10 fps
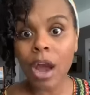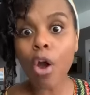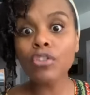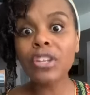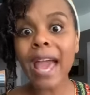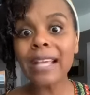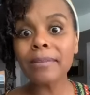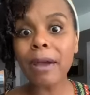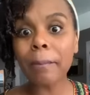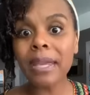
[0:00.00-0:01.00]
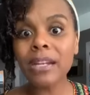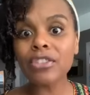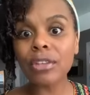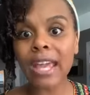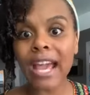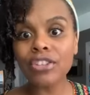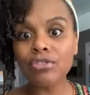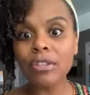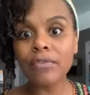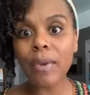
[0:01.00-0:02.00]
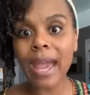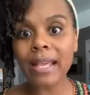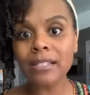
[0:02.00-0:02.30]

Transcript: Oh, she asked about peanuts or cashews if you had